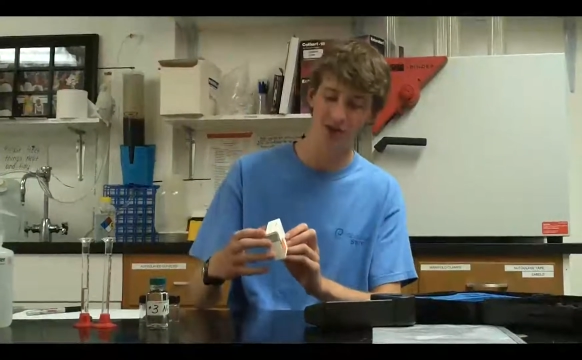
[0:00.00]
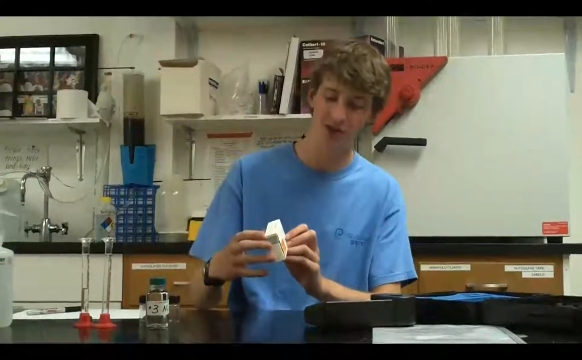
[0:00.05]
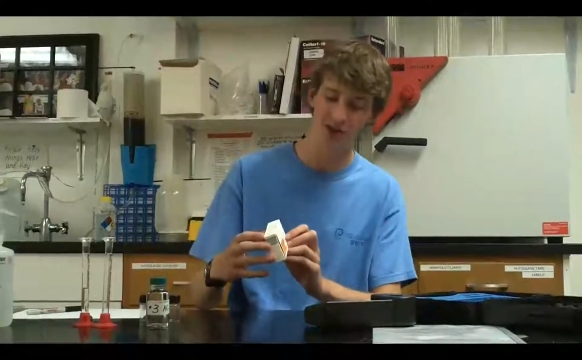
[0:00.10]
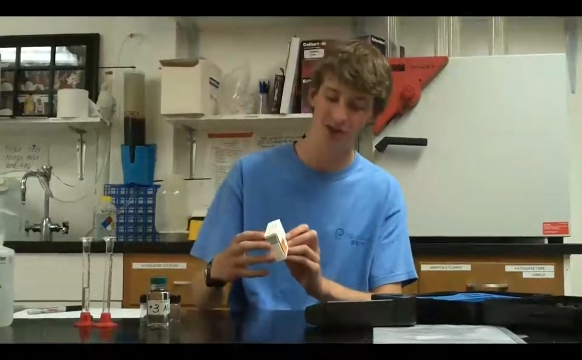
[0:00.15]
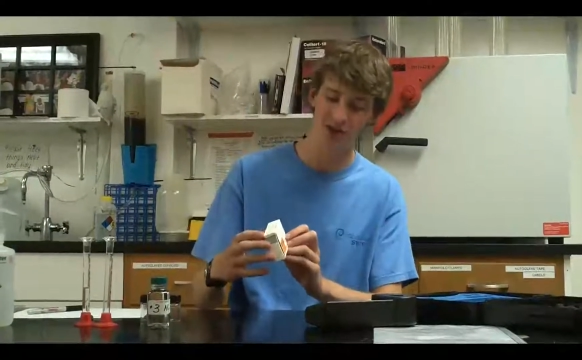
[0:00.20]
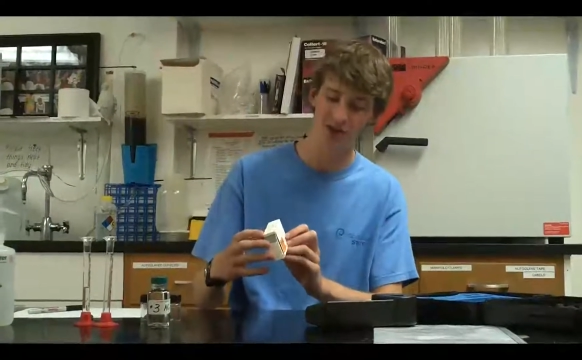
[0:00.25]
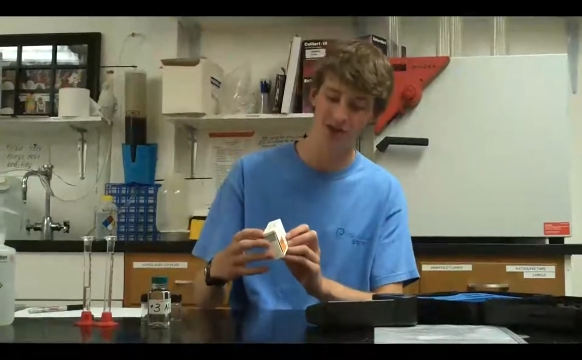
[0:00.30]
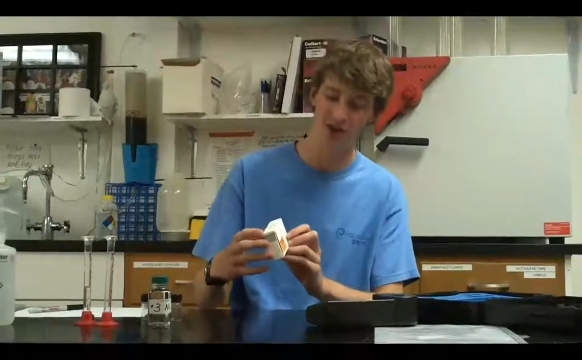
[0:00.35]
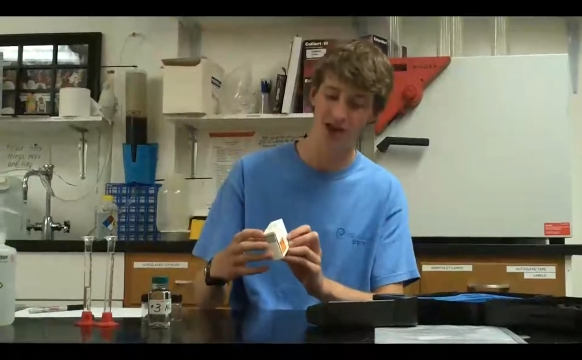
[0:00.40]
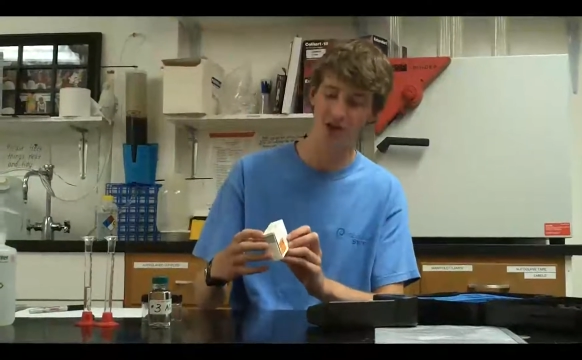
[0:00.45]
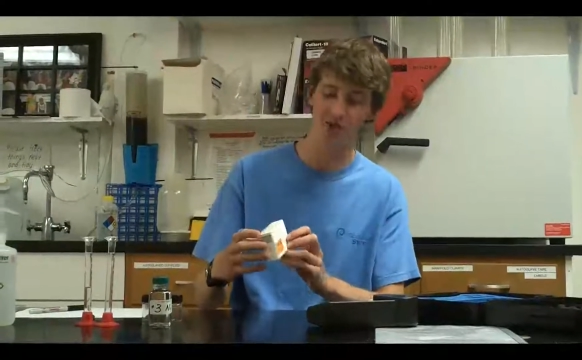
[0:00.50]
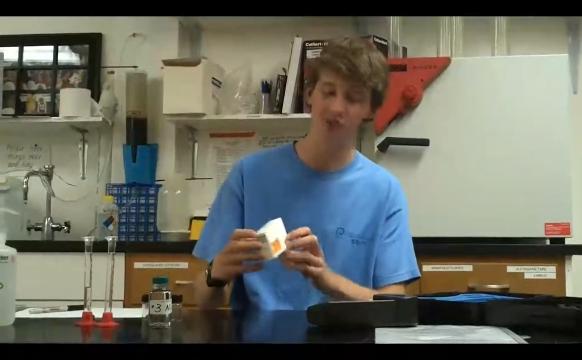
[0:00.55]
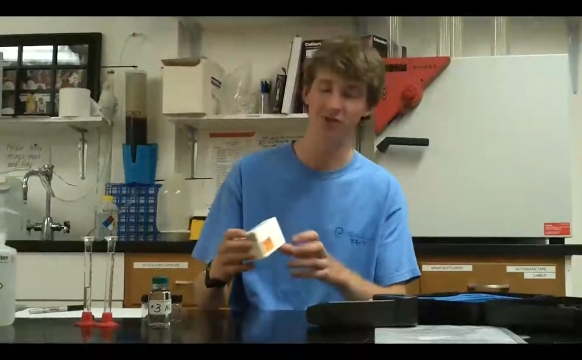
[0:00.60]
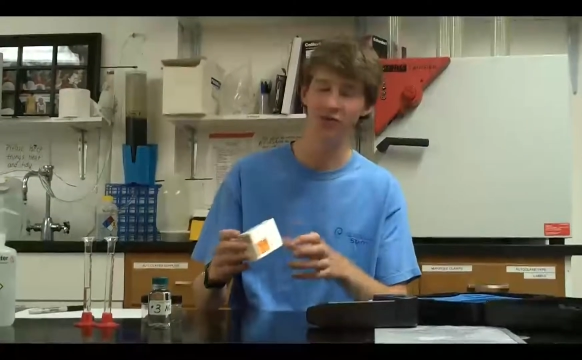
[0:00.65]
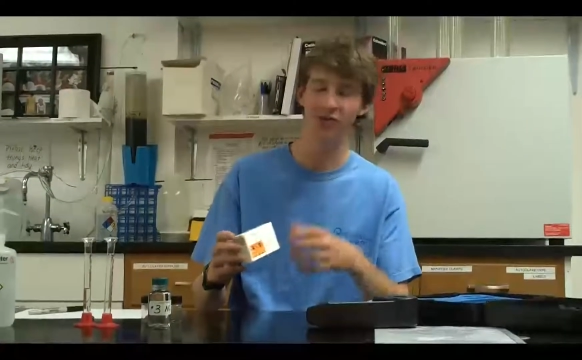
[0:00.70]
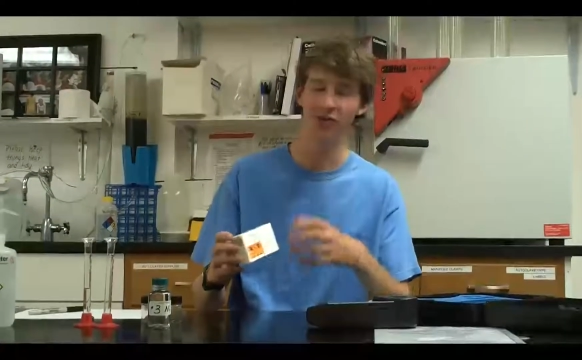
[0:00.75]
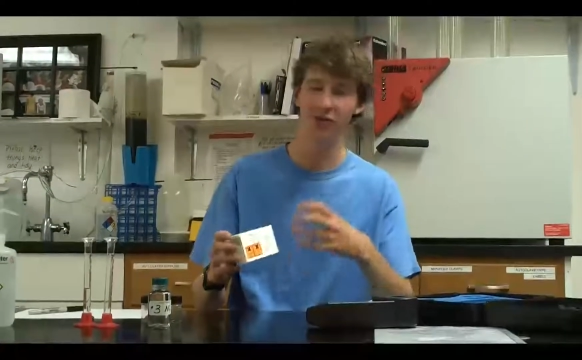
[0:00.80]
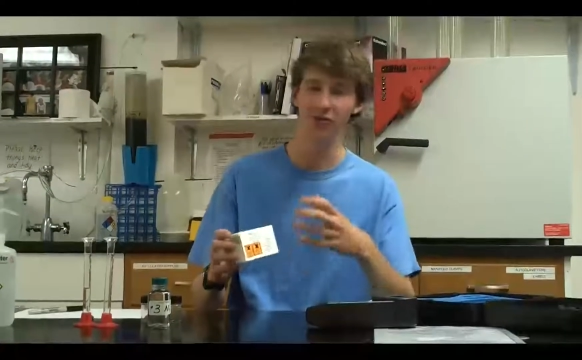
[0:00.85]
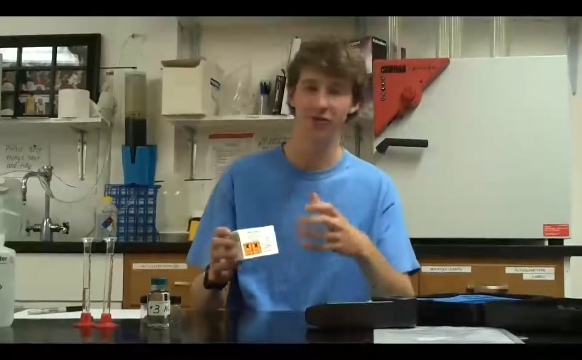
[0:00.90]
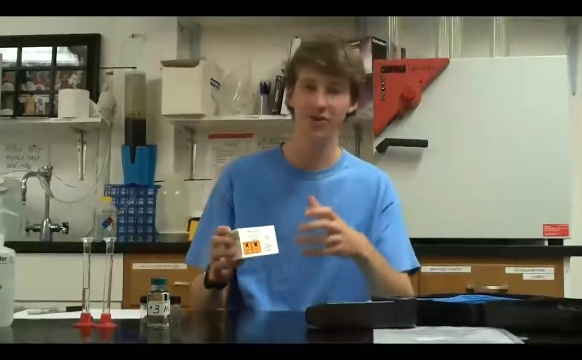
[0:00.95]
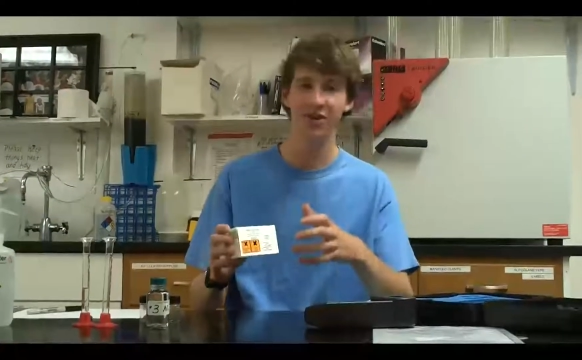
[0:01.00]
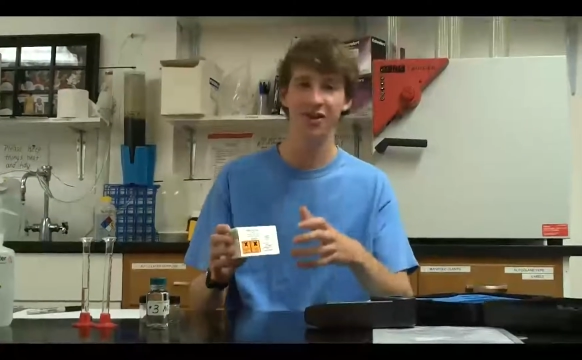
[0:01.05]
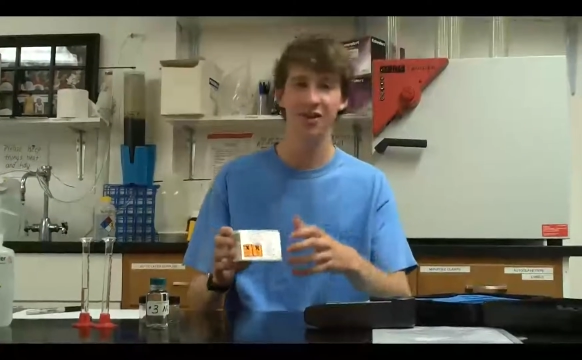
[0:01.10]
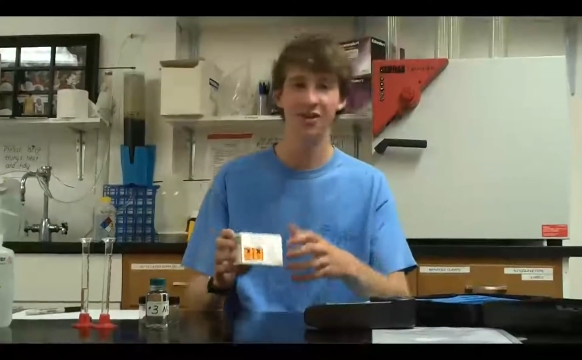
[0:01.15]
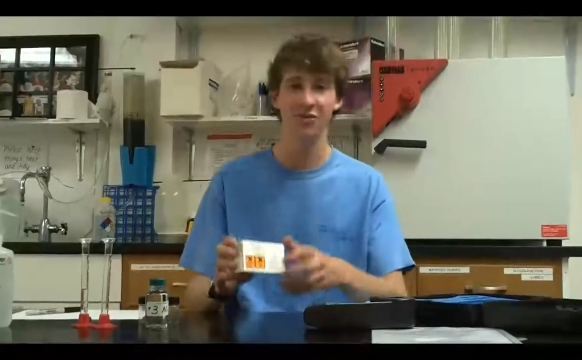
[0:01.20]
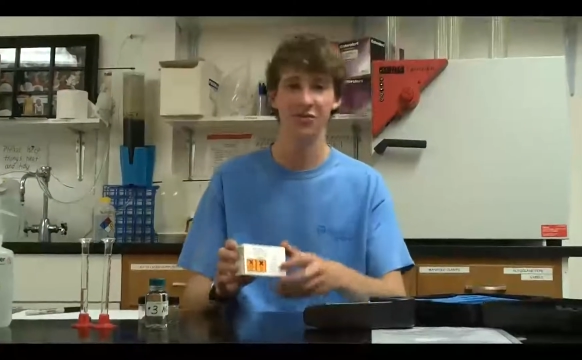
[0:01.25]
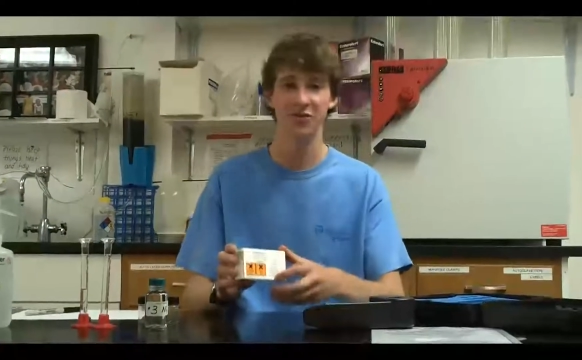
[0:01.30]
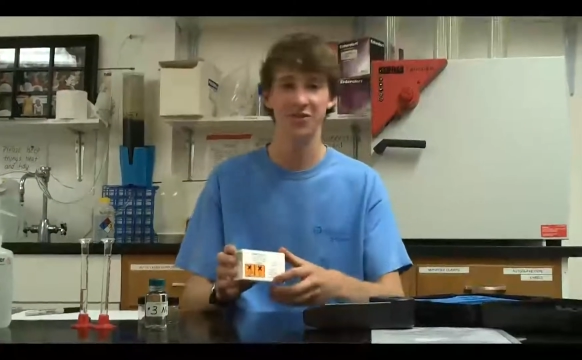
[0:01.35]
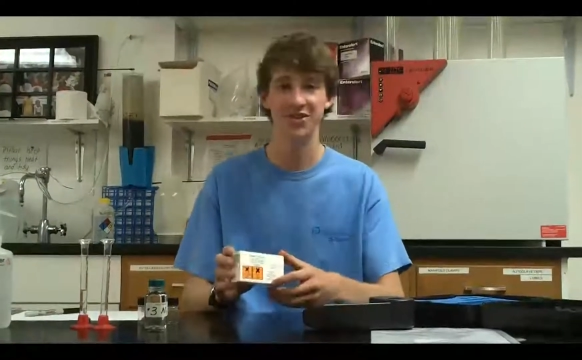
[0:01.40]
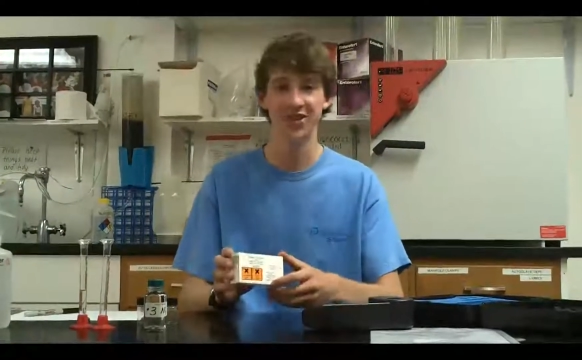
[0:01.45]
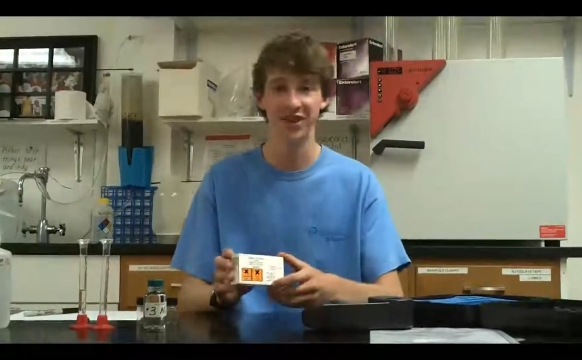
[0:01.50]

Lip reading: another tablet from the